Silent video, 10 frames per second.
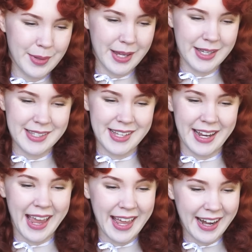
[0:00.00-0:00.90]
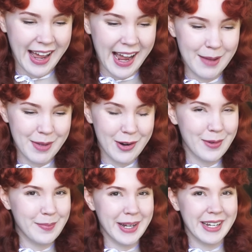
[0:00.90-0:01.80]
because again, I am a
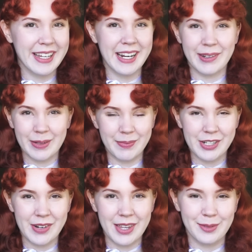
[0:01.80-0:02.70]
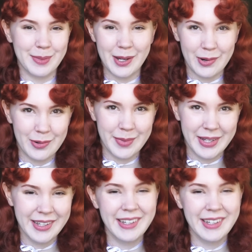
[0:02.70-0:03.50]
homebody and I would much rather be home.